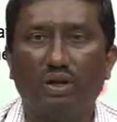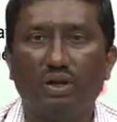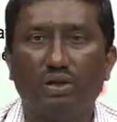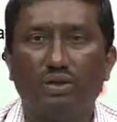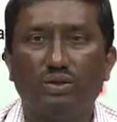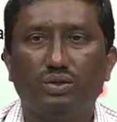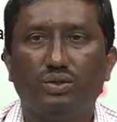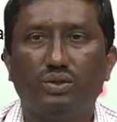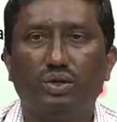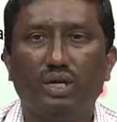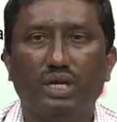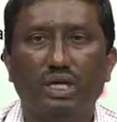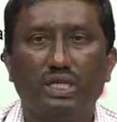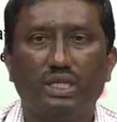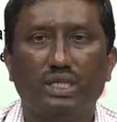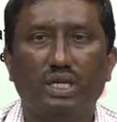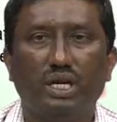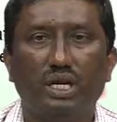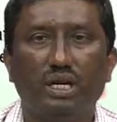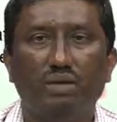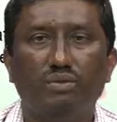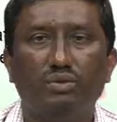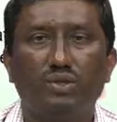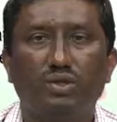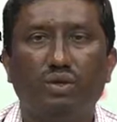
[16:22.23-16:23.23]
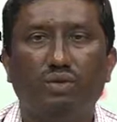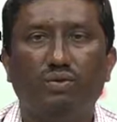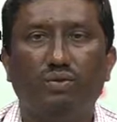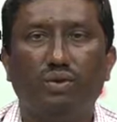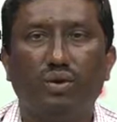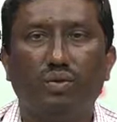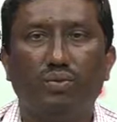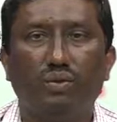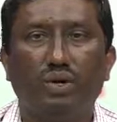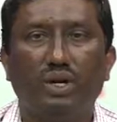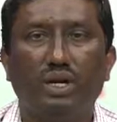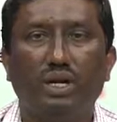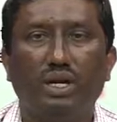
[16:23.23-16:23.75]
So, extremes of
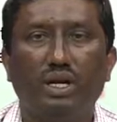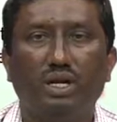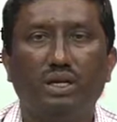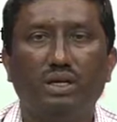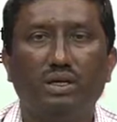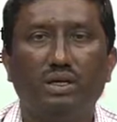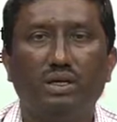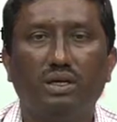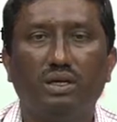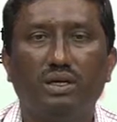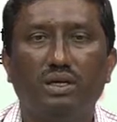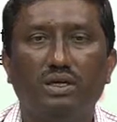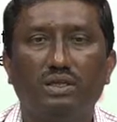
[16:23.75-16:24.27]
operating